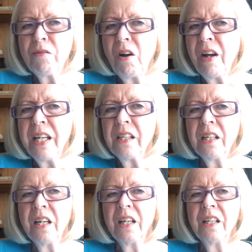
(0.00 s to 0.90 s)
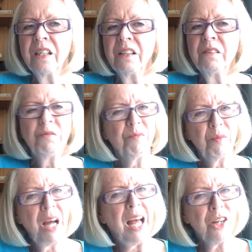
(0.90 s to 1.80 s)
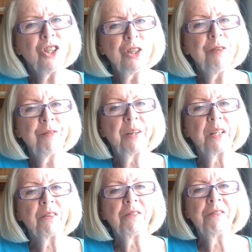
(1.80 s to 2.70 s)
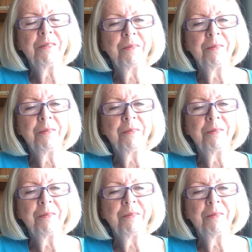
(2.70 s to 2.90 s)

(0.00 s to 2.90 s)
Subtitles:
right. How do you feel?